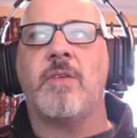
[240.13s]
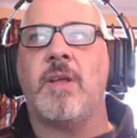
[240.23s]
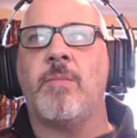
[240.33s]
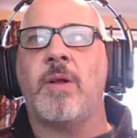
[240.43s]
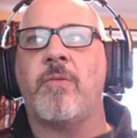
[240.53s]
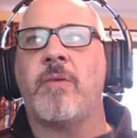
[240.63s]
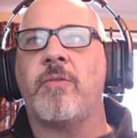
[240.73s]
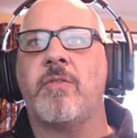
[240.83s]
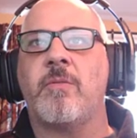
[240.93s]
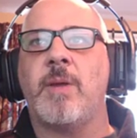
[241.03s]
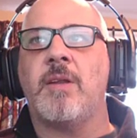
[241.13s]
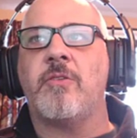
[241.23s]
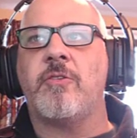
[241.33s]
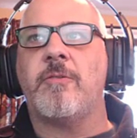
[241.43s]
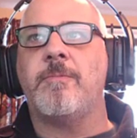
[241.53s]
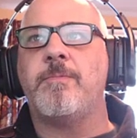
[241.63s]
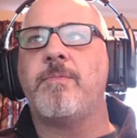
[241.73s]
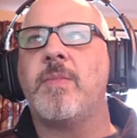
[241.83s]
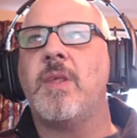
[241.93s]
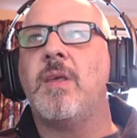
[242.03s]
in my reference manager.
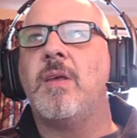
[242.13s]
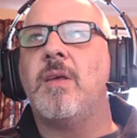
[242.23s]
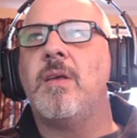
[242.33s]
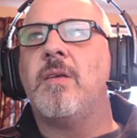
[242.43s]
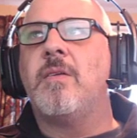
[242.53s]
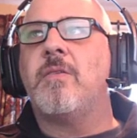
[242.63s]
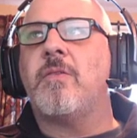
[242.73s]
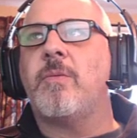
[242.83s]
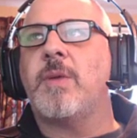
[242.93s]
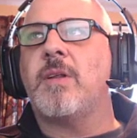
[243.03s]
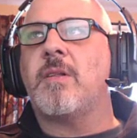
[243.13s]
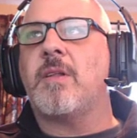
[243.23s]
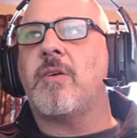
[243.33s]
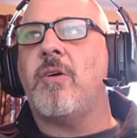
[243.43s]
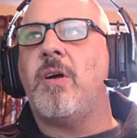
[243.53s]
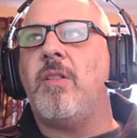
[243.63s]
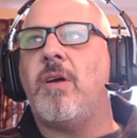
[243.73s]
So I'm going to click all